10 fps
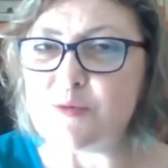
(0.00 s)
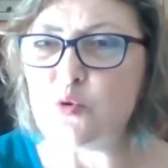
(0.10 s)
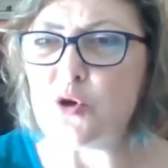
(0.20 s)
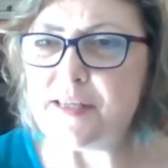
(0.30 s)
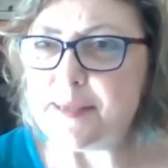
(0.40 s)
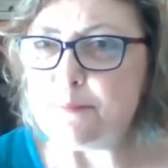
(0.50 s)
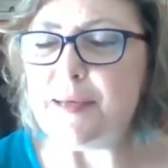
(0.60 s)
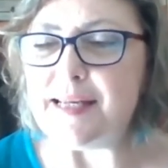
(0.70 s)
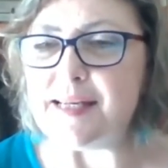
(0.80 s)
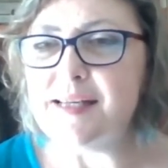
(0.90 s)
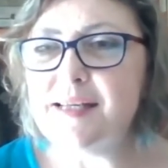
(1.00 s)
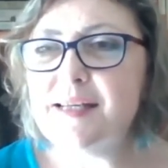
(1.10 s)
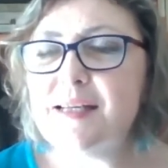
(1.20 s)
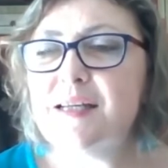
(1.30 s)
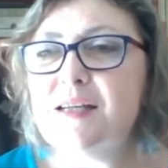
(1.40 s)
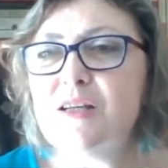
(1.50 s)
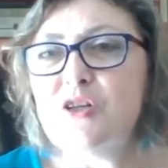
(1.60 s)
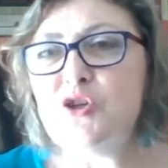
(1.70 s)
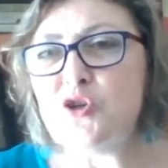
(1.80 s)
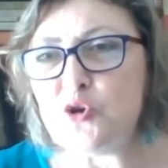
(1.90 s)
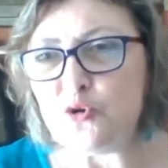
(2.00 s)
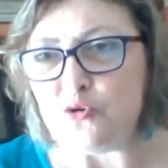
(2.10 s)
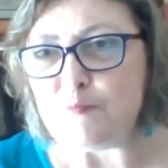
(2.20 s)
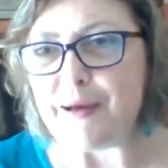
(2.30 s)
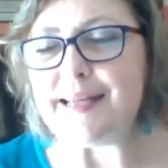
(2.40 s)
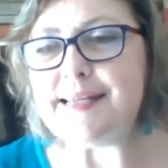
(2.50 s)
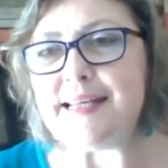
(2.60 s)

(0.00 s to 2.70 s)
What does it mean to show humanity